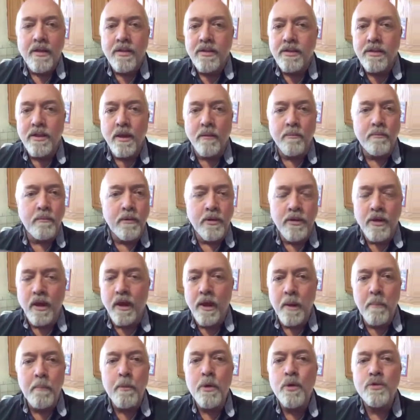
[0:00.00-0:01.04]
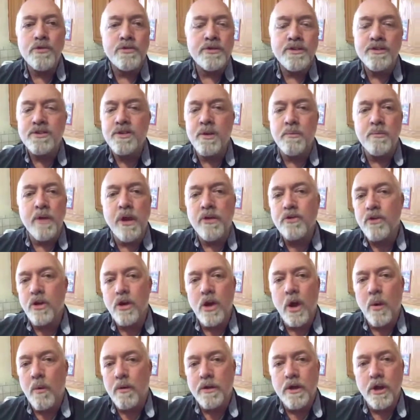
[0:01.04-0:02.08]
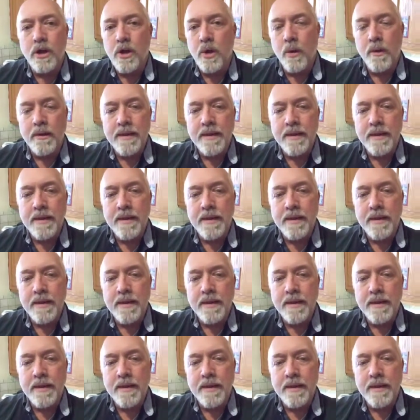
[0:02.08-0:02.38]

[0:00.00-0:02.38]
the immune system doesn't know what to do